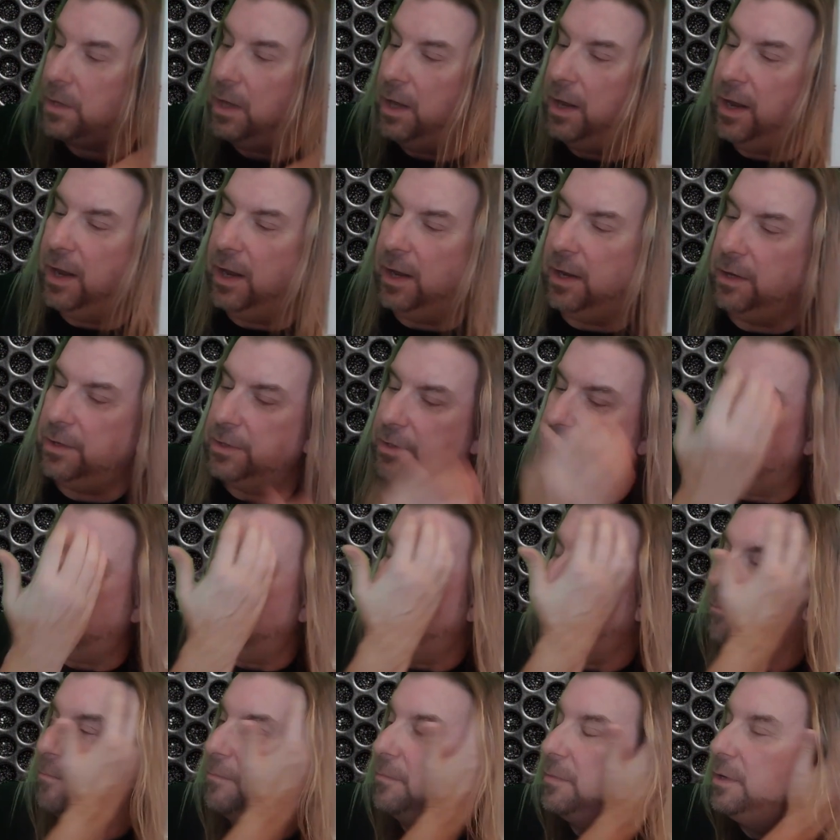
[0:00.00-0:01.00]

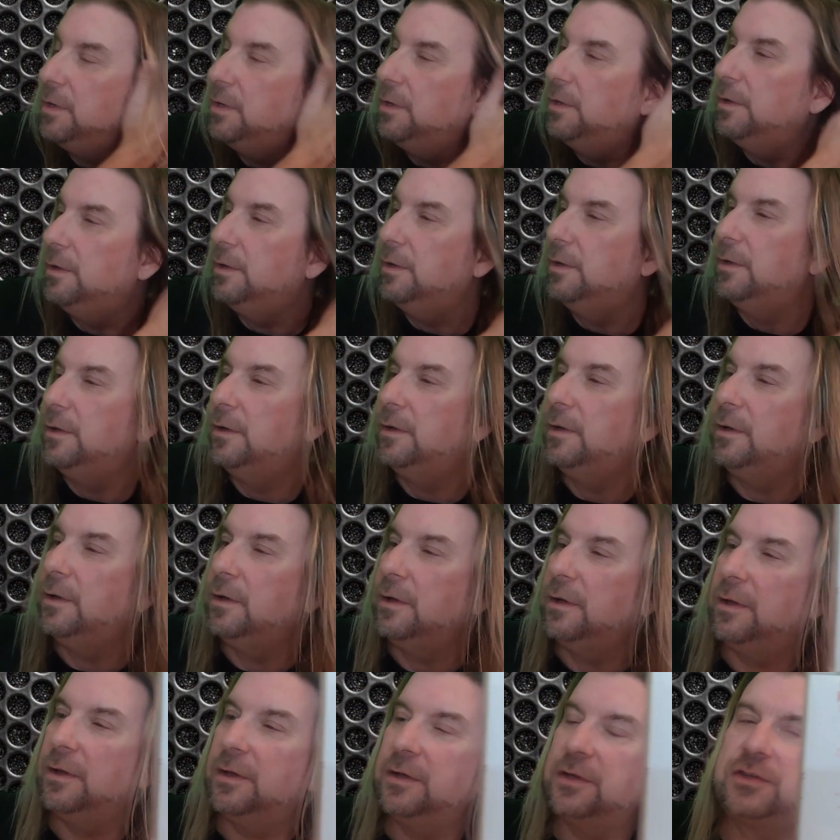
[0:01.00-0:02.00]
And
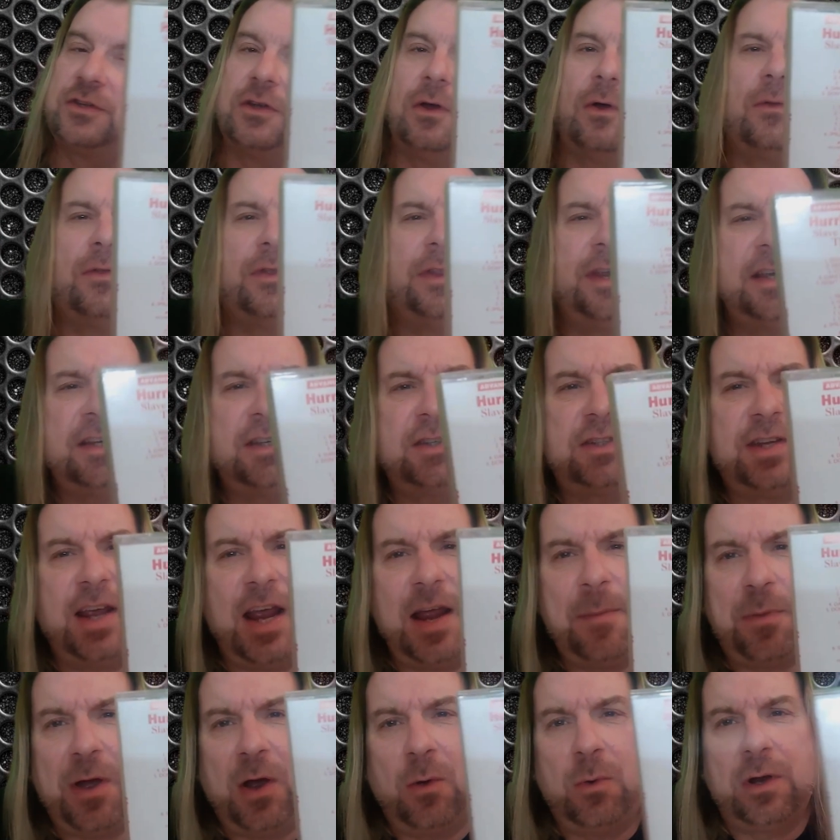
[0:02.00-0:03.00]
so this
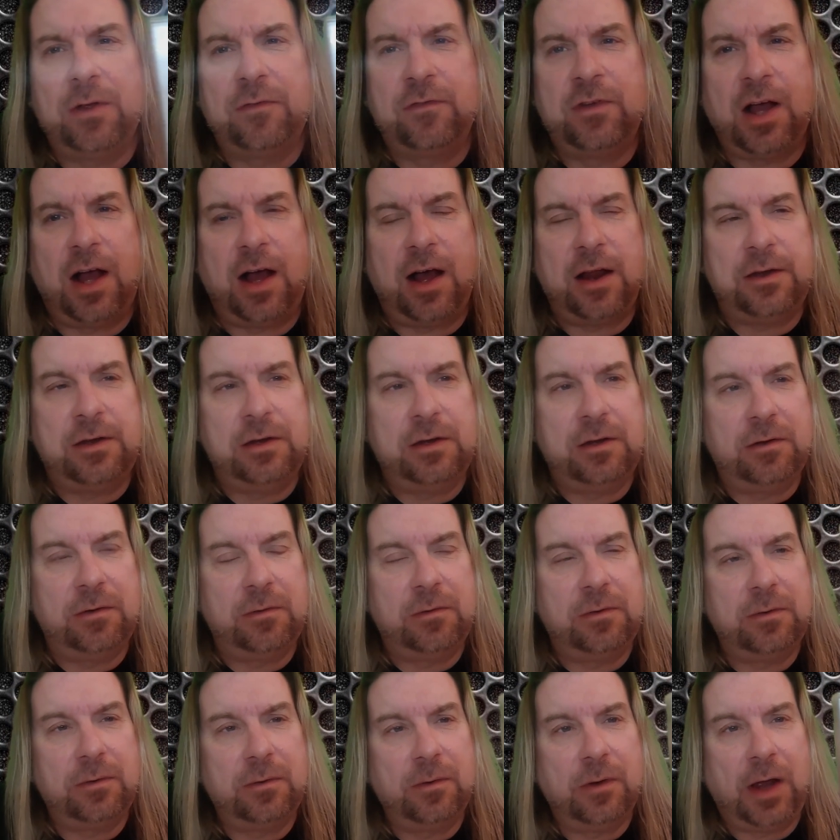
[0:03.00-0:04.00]
tape I would have
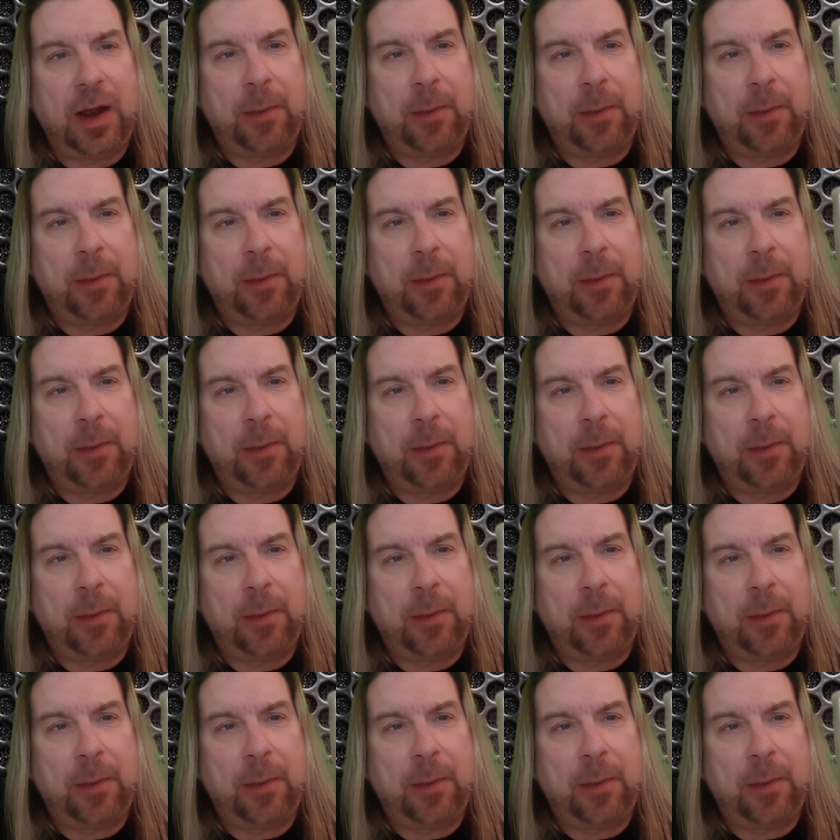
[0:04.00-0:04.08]
gotten,